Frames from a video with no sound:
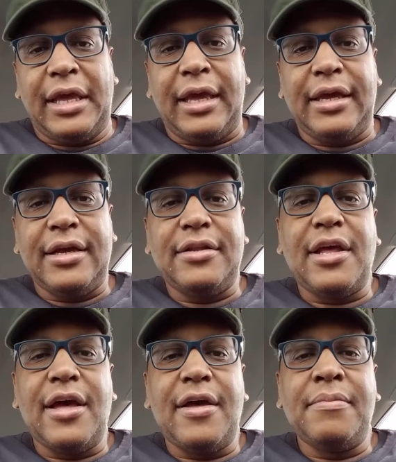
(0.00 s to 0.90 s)
And
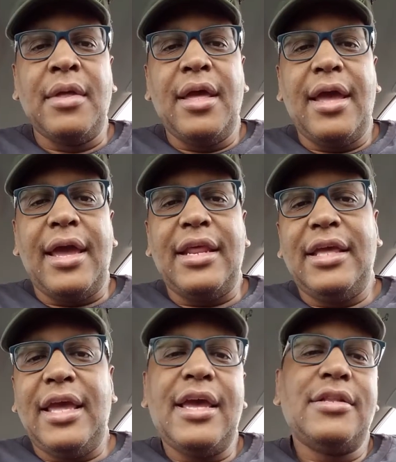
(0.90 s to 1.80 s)

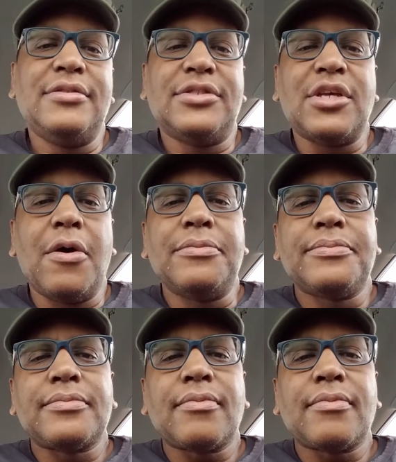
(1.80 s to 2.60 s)
again, so